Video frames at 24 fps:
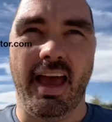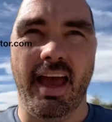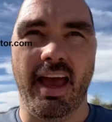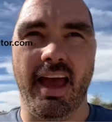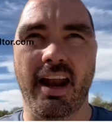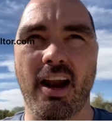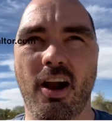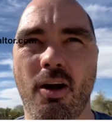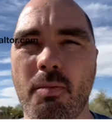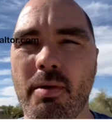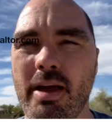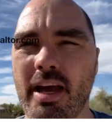I'll
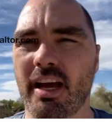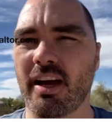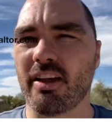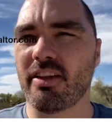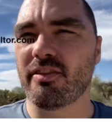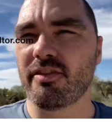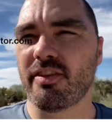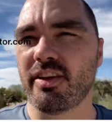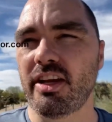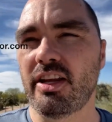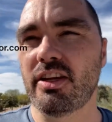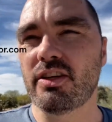make other
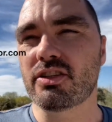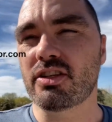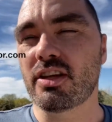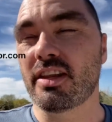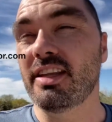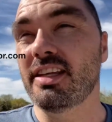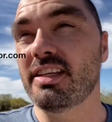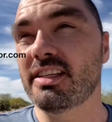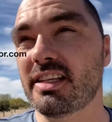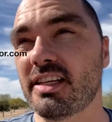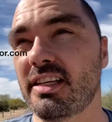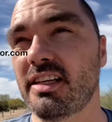videos on these
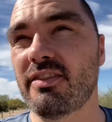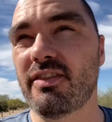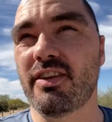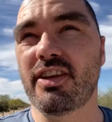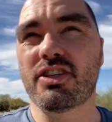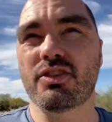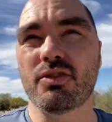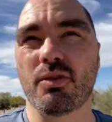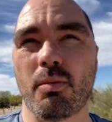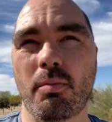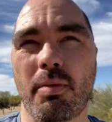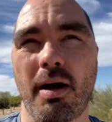
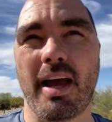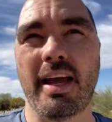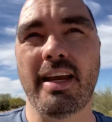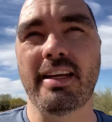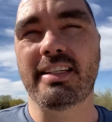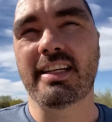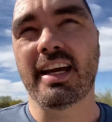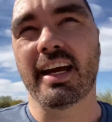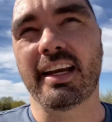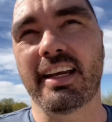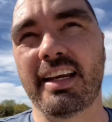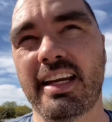individual buying
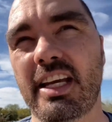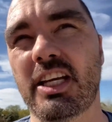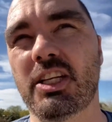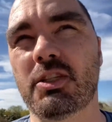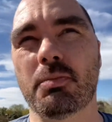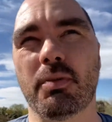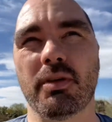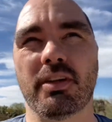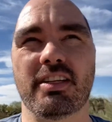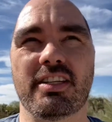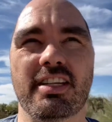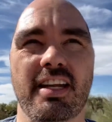techniques, but
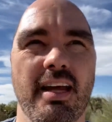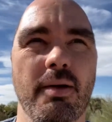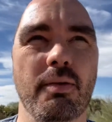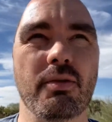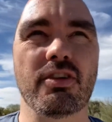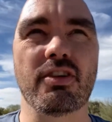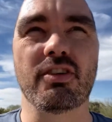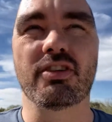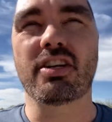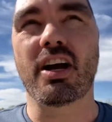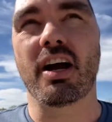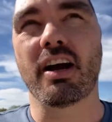today we're
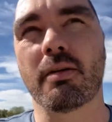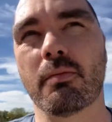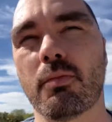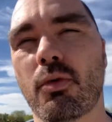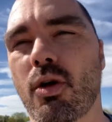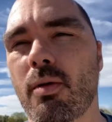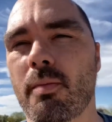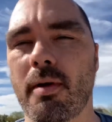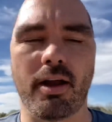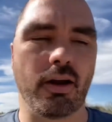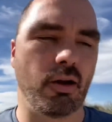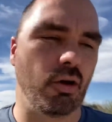talking more
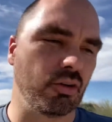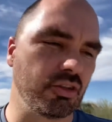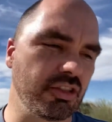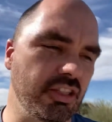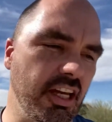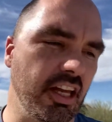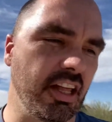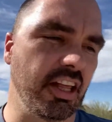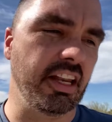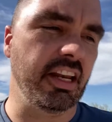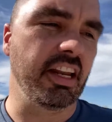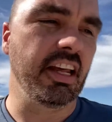about
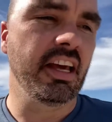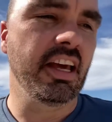wholesaling.